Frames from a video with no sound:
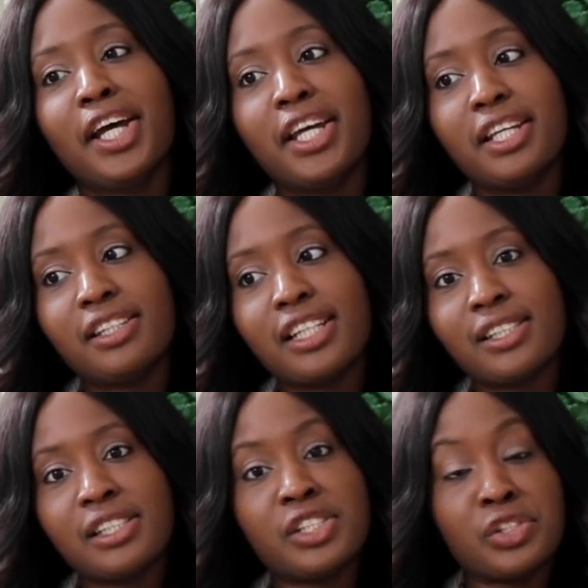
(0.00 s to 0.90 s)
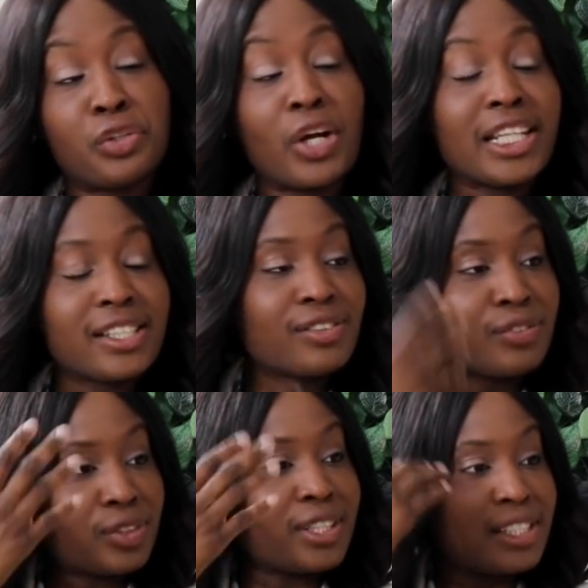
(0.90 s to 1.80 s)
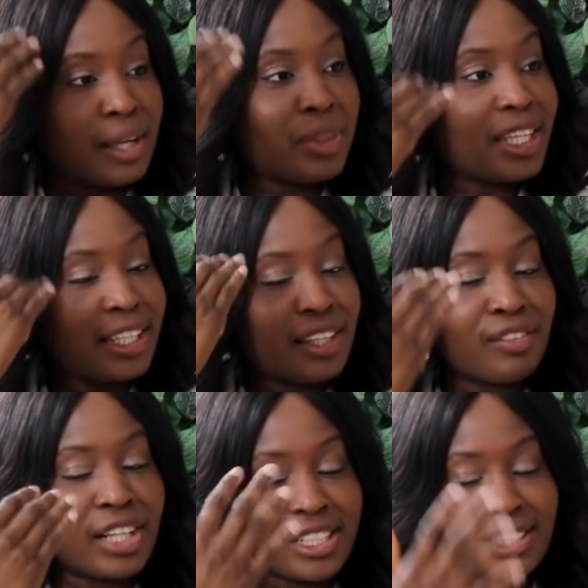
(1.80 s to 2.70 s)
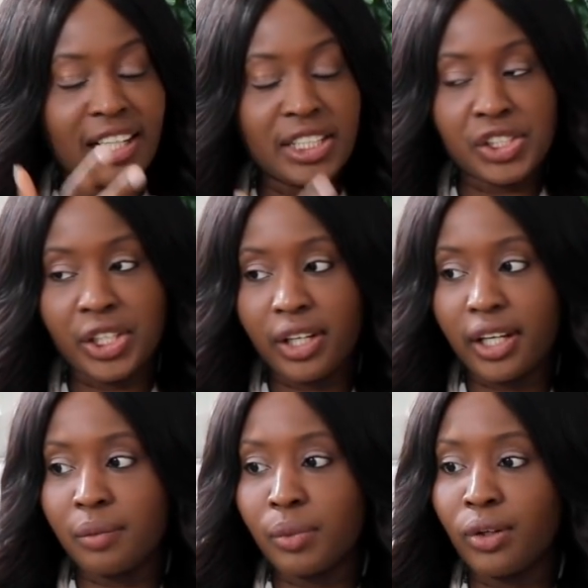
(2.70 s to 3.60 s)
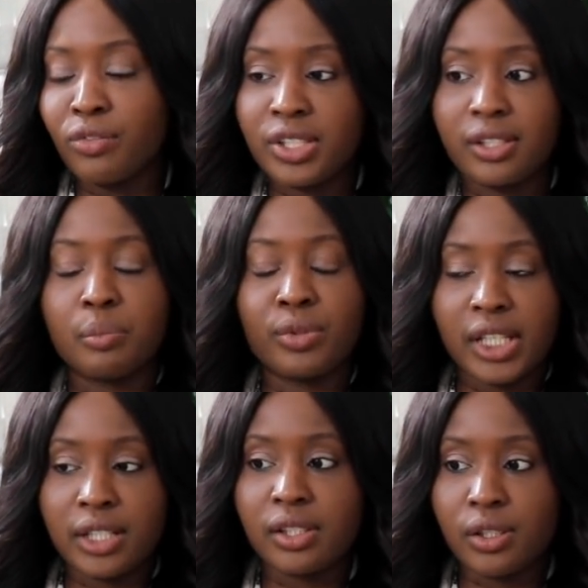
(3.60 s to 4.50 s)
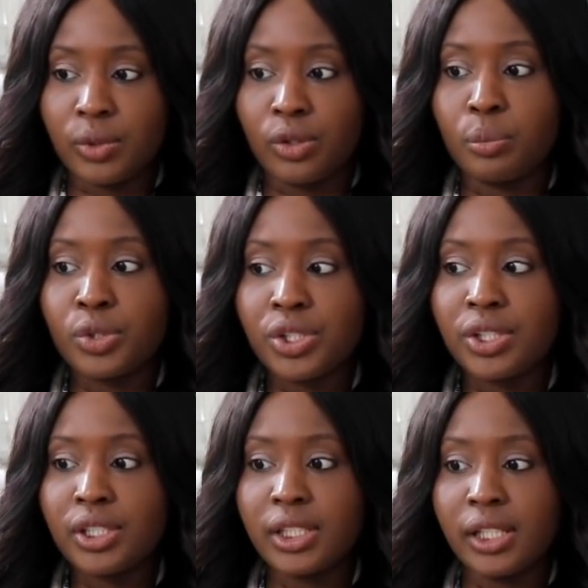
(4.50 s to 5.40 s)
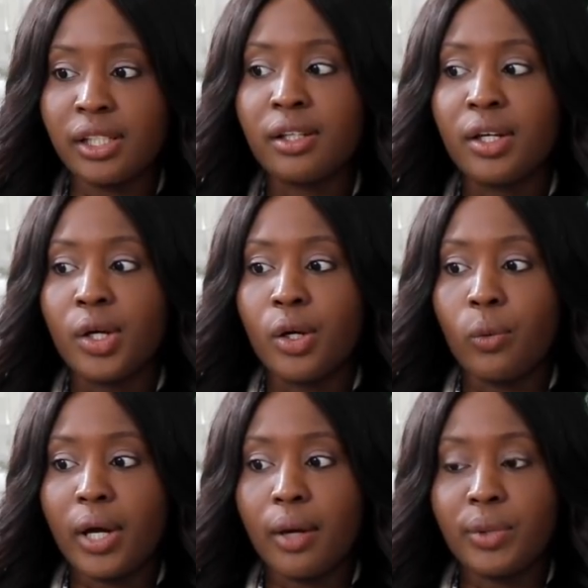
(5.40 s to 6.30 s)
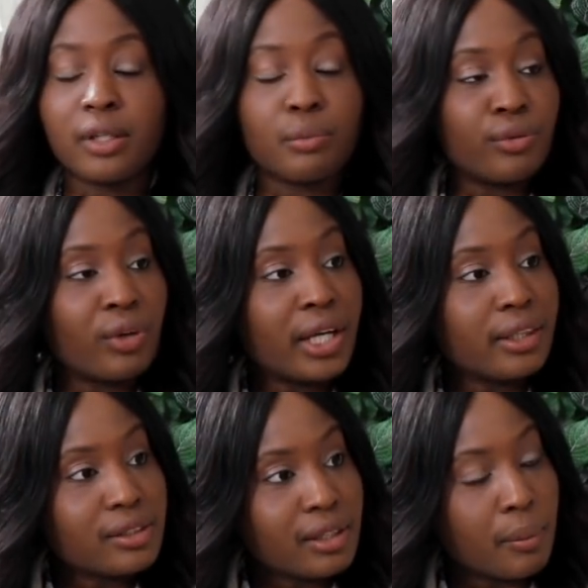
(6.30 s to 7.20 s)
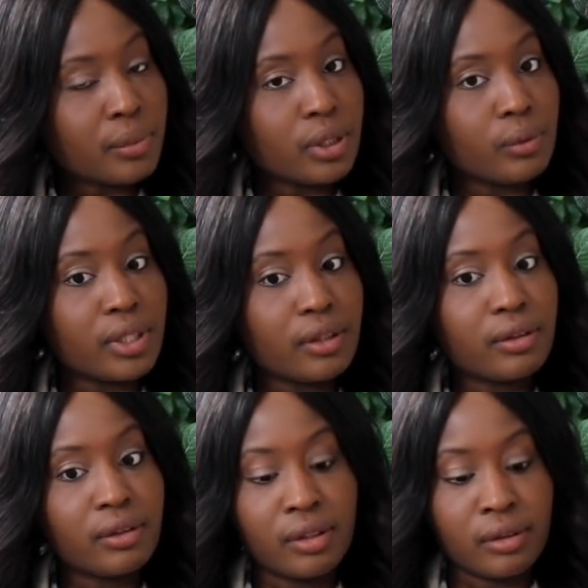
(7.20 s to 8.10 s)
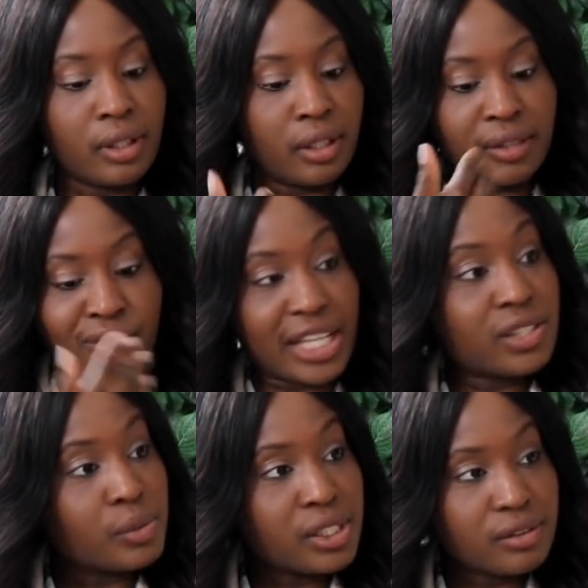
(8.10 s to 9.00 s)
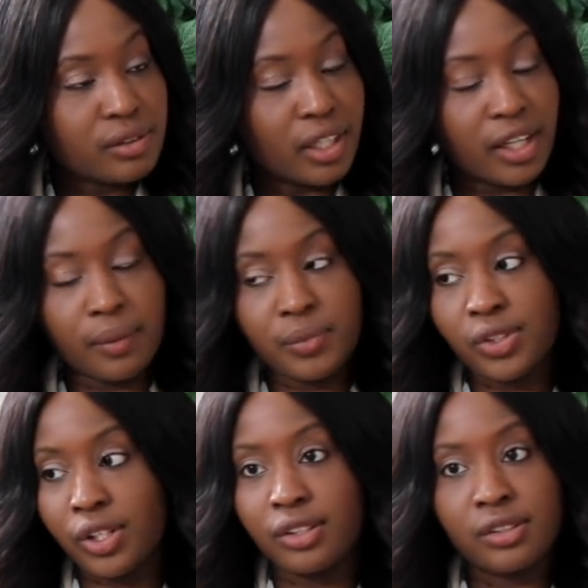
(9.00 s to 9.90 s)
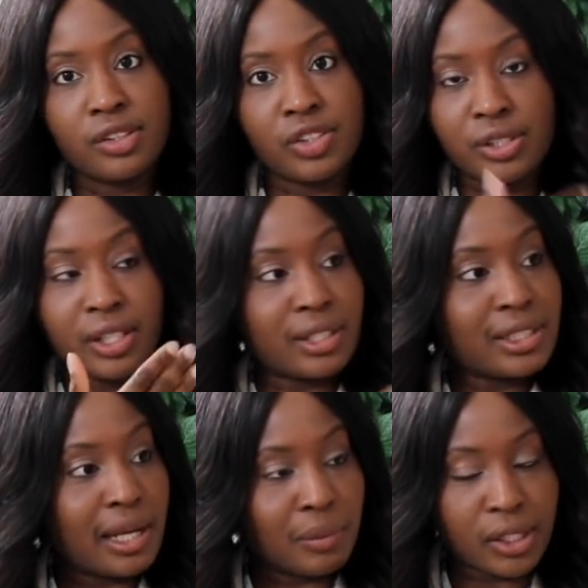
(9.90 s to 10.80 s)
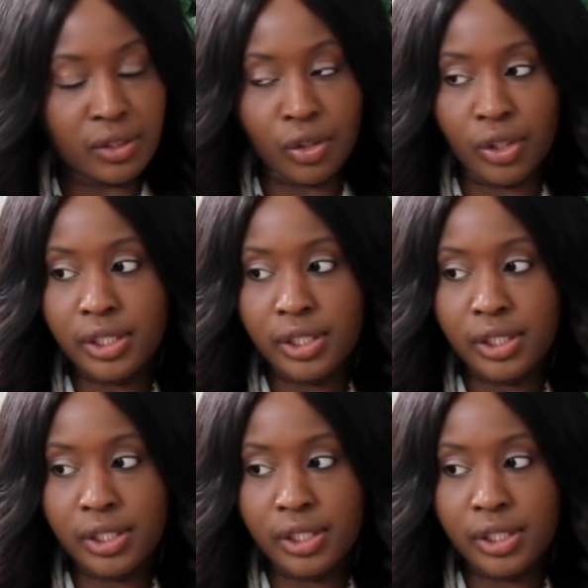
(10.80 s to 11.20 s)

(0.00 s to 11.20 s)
it's a disgrace because I'm thinking of it as a Nigerian, but obviously it presents us with an opportunity where we can provide this company with an investment. So it's just under $10 million.